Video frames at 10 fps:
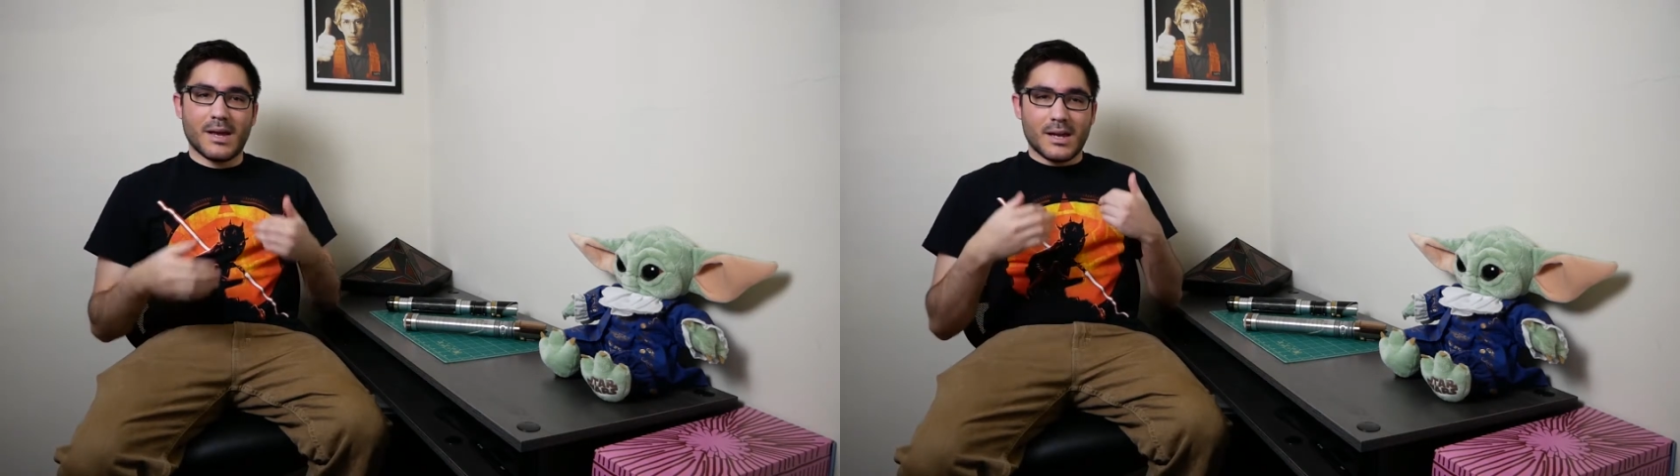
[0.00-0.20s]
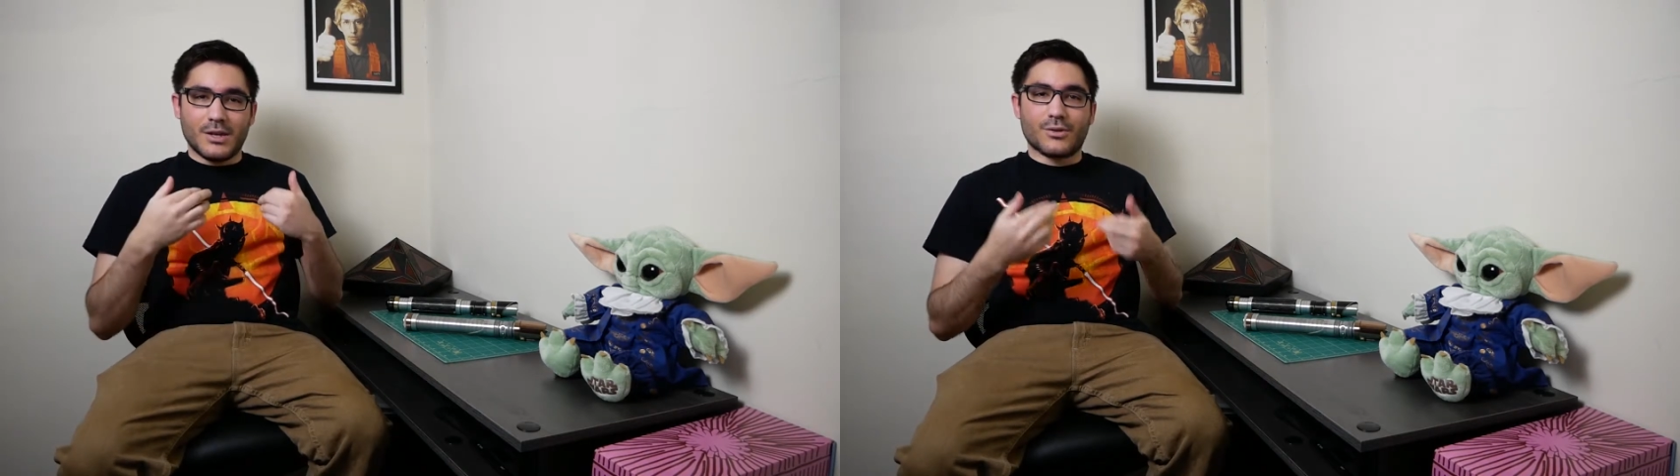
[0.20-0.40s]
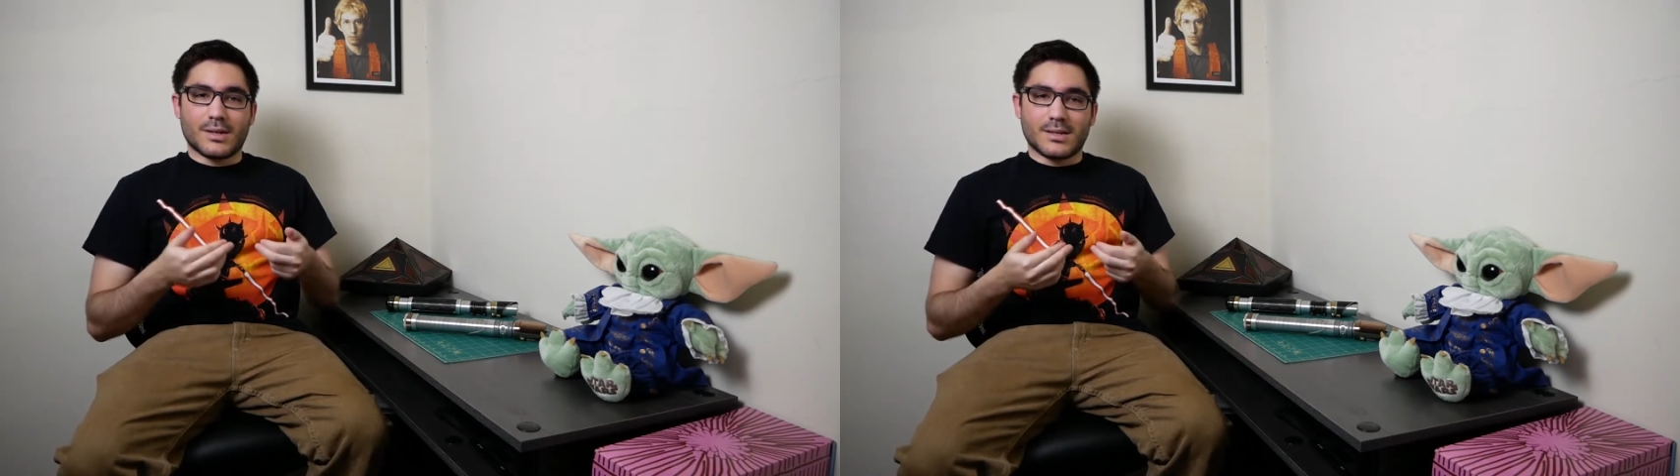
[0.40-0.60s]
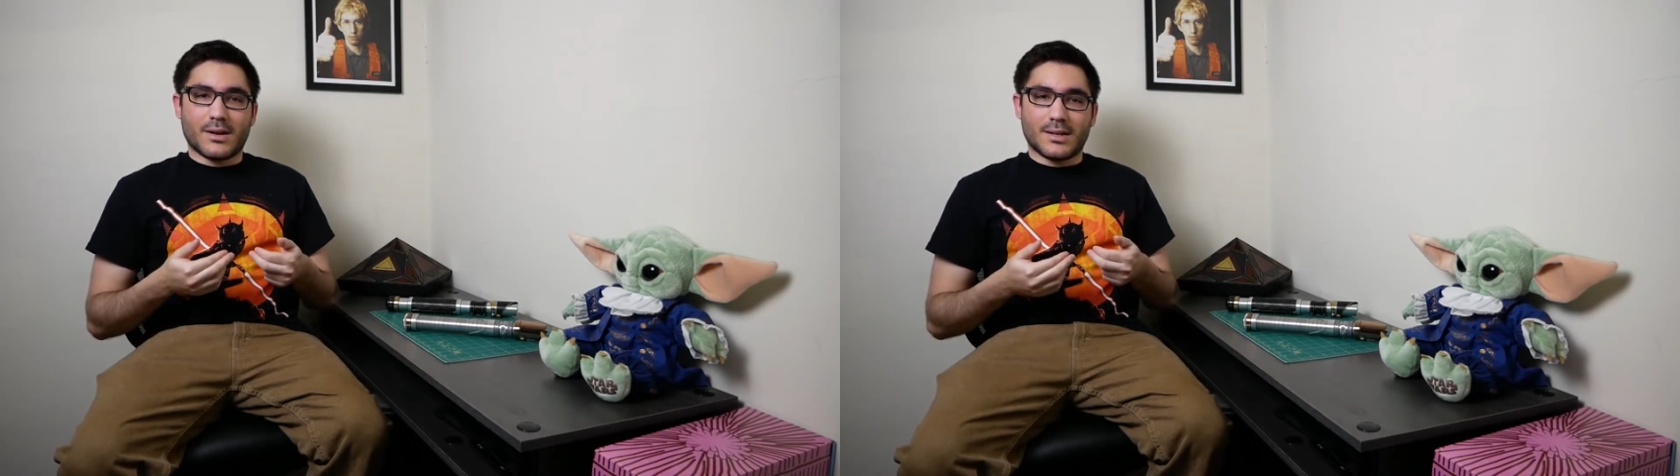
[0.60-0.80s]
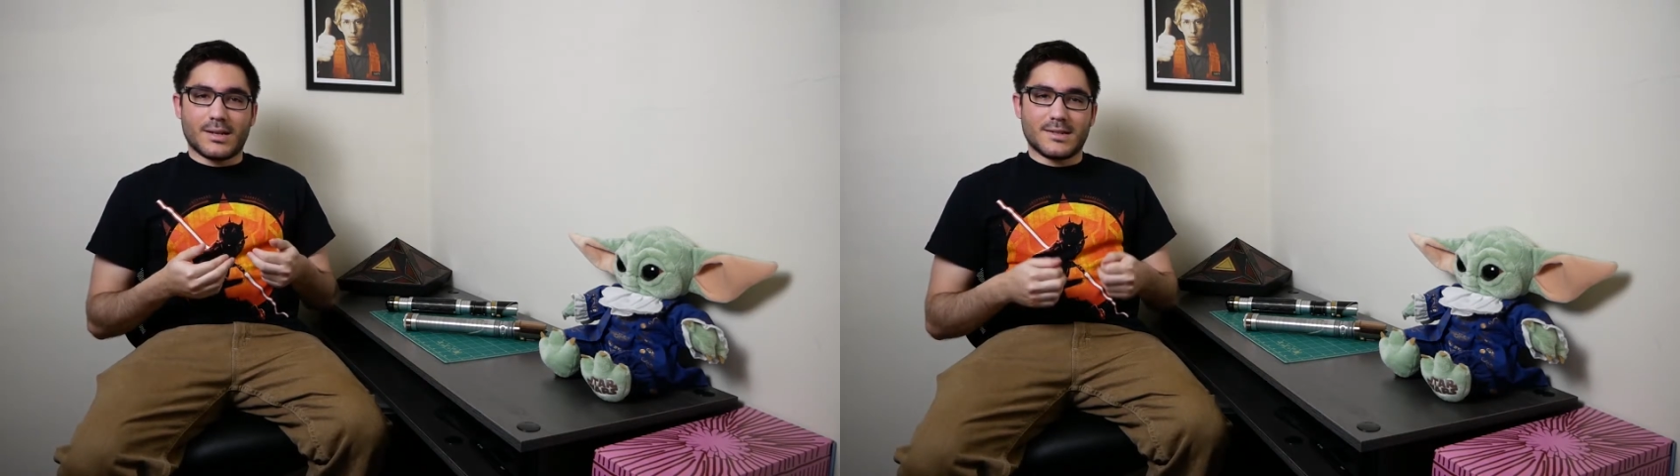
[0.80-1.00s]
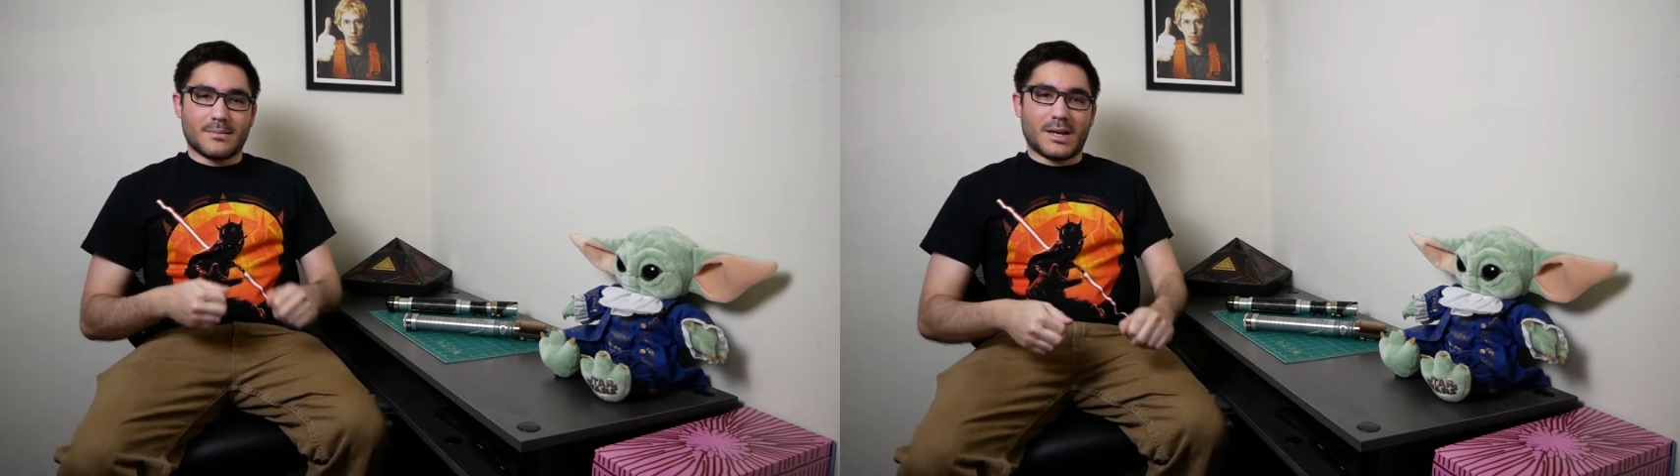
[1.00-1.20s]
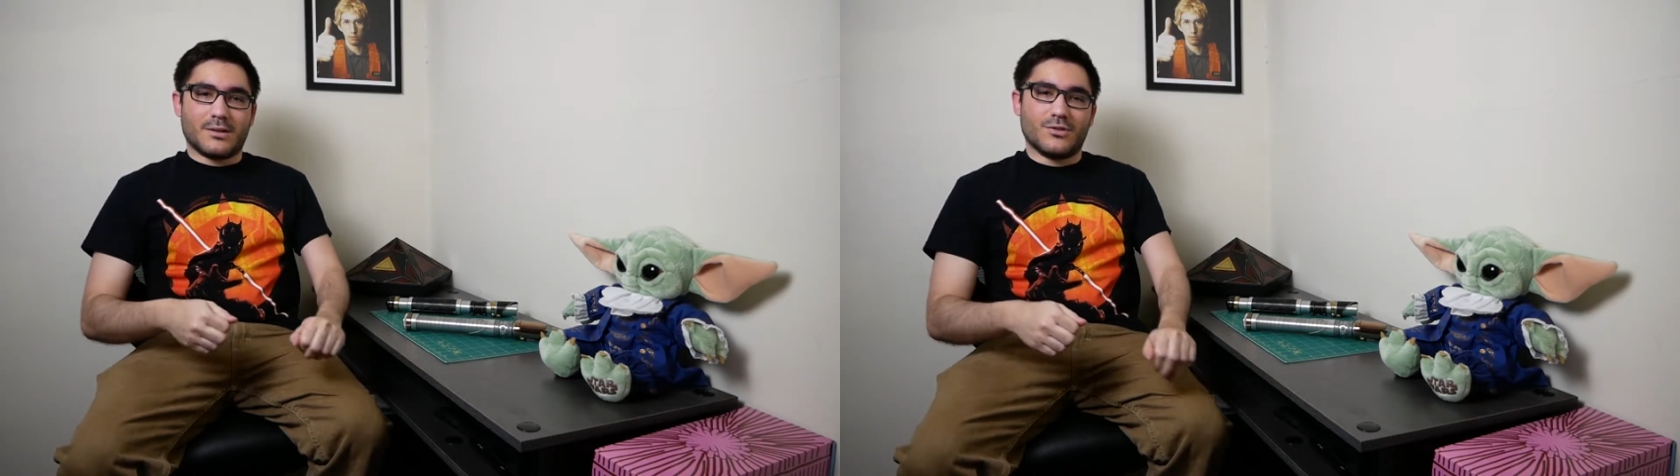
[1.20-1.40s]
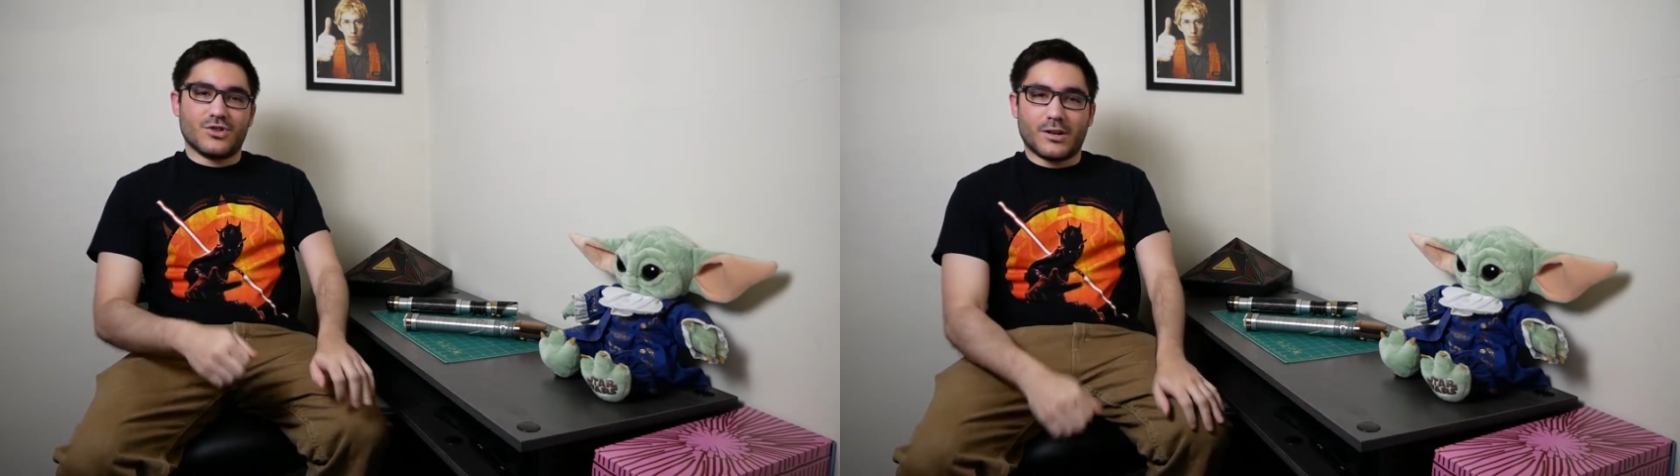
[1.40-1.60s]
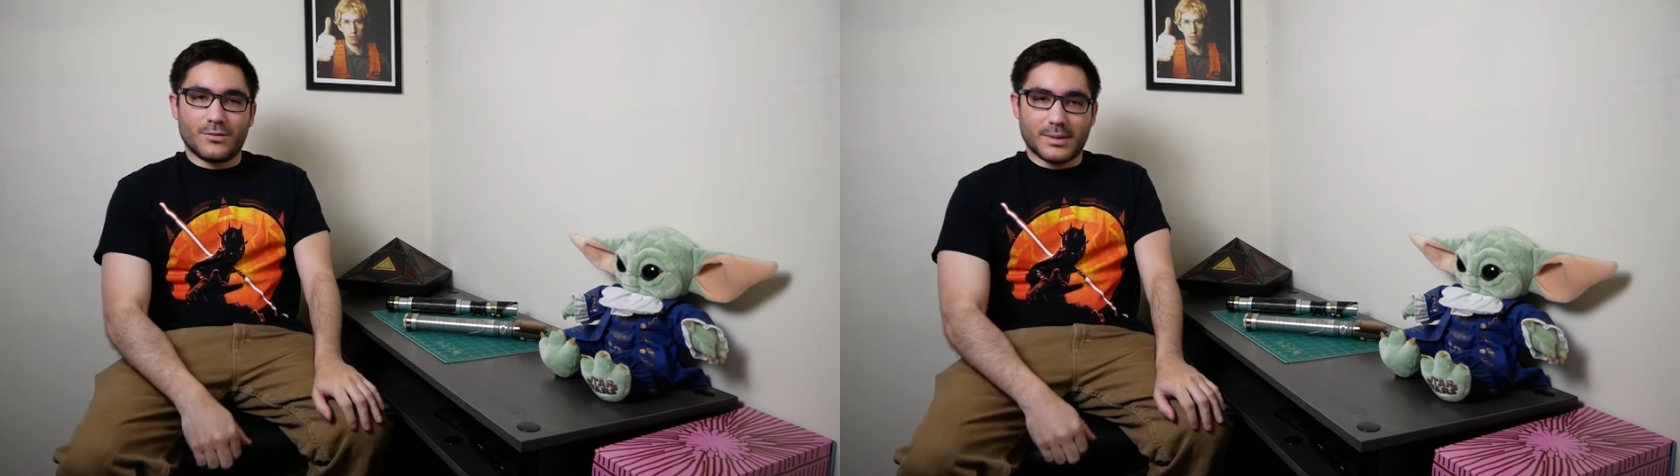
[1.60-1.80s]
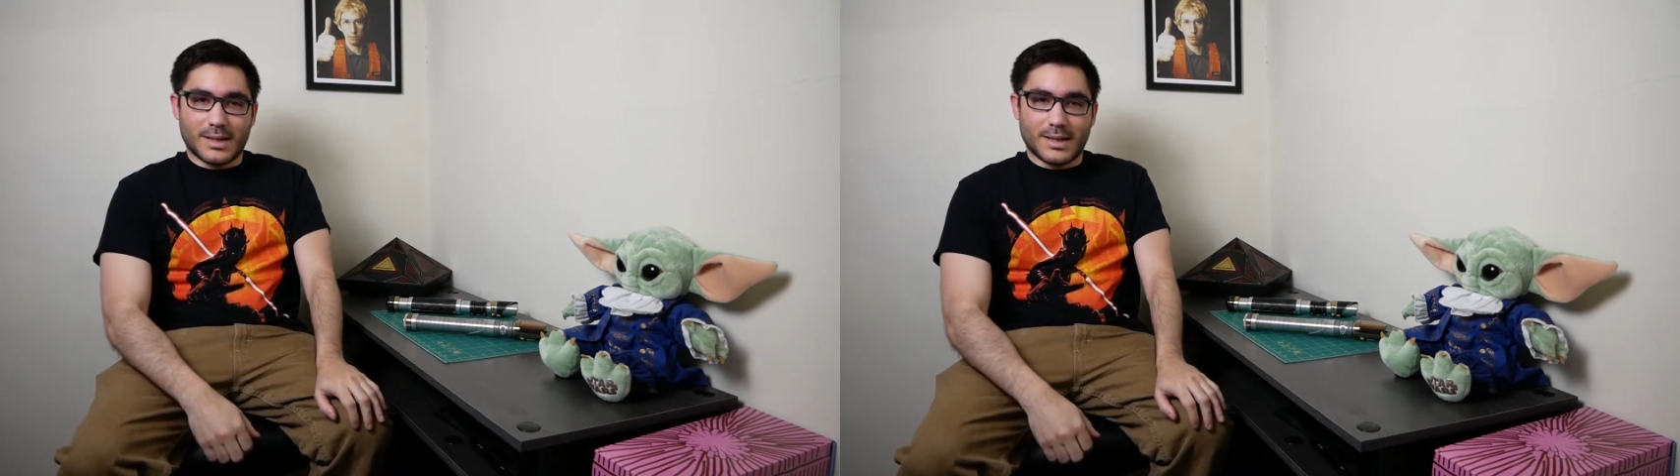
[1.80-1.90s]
you can tell that he's a man who genuinely